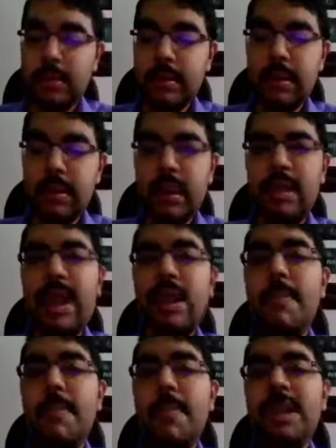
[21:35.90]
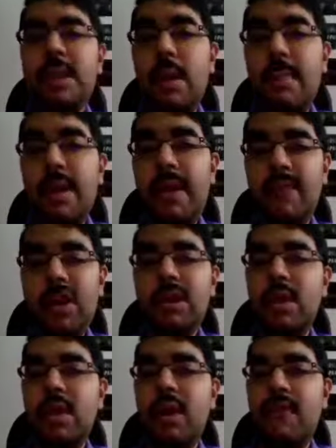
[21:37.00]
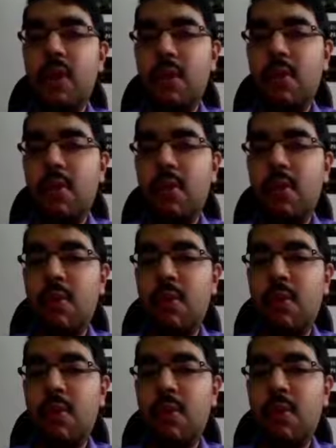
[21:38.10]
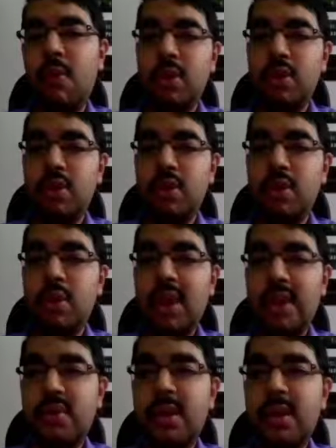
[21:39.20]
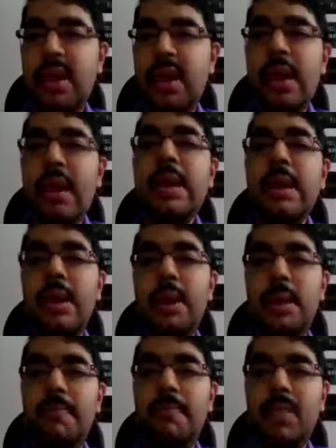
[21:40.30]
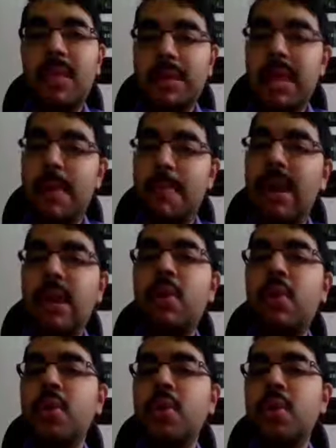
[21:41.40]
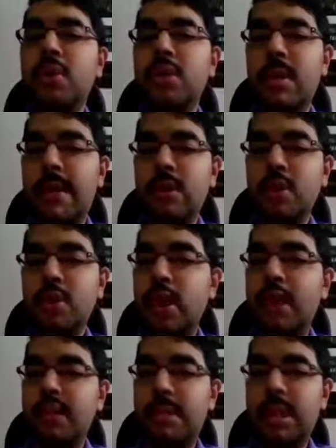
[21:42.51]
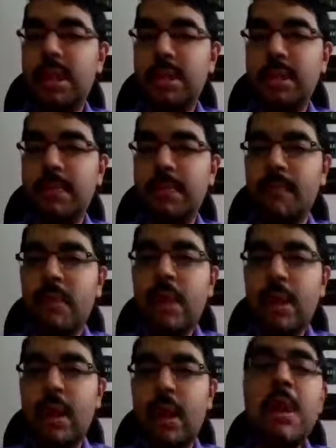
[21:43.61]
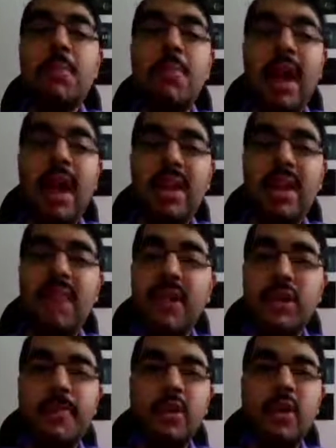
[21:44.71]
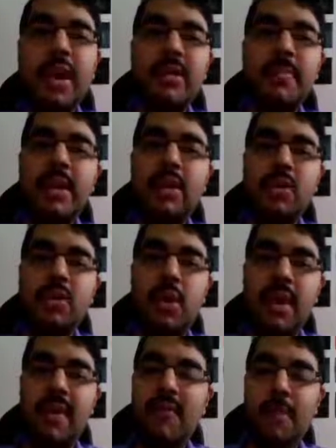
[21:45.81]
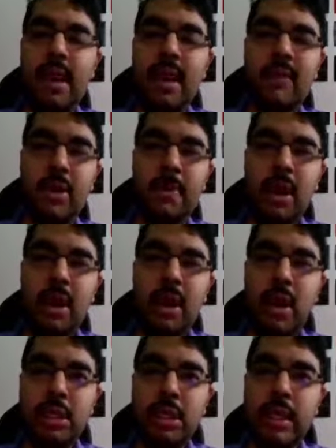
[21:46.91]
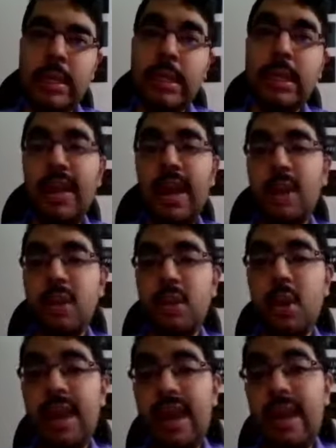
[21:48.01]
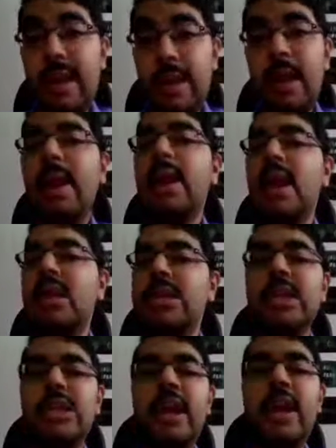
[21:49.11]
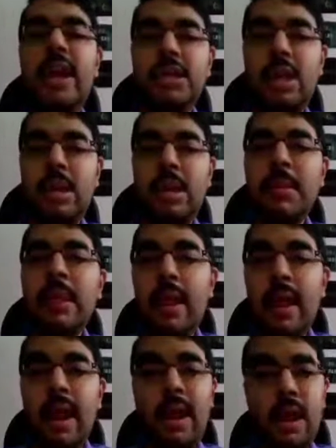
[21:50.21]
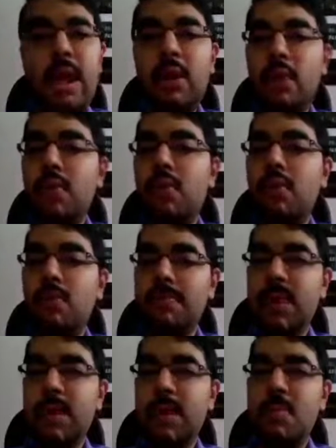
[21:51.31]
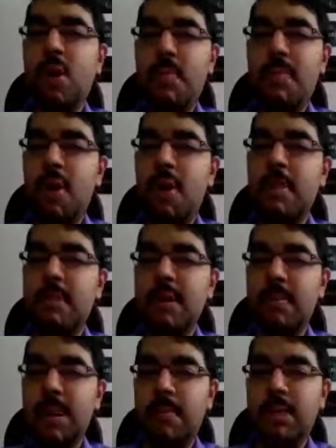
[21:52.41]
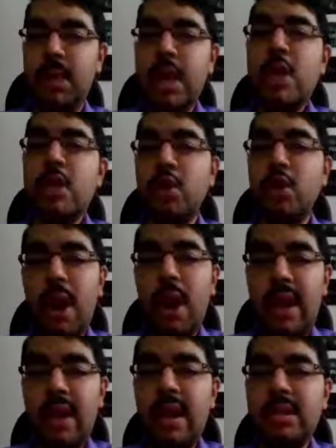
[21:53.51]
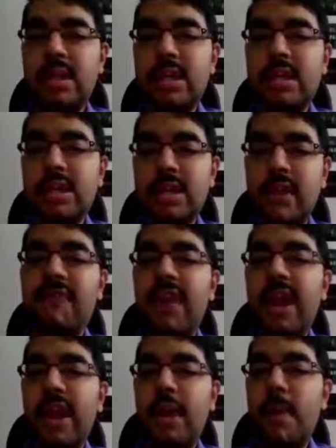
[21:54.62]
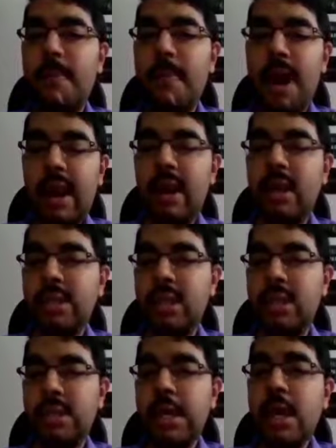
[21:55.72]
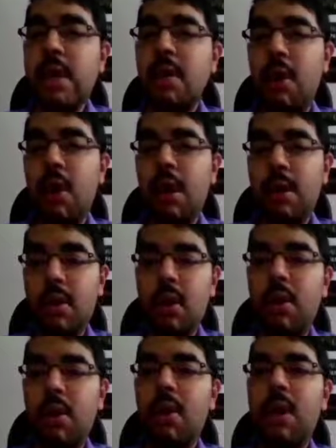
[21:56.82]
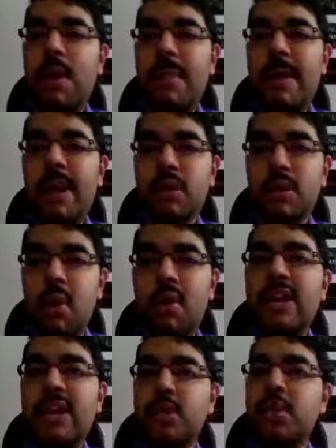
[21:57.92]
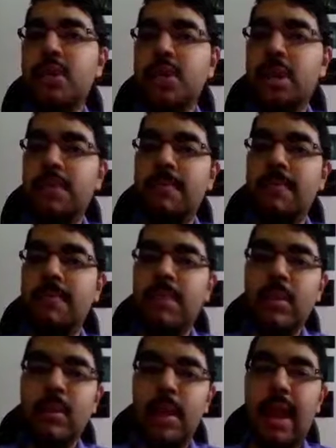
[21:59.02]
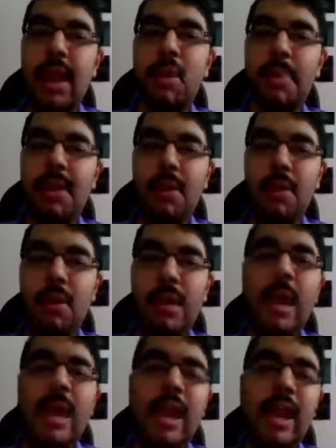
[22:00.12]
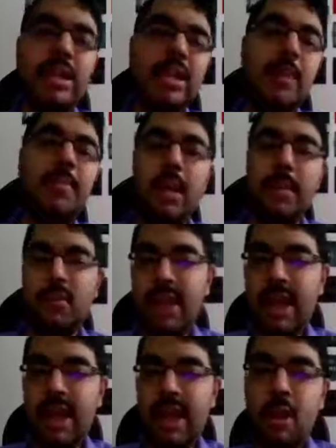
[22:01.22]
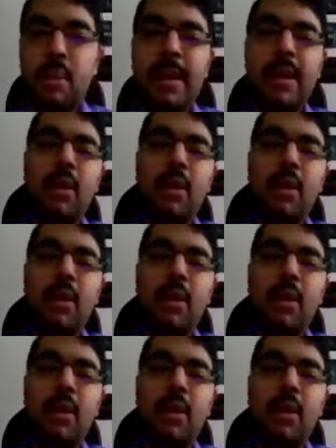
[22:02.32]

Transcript: that will basically be worsened if you give haloperidol. So that's why they say better to choose benzodiazepines. Yeah, but otherwise benzodiazepines should never be given because they actually can increase the sedation and lead to more problems sometimes. So unless it's stuff like Parkinson's or alcohol dependence, always choose haloperidol. And sometimes with haloperidol, we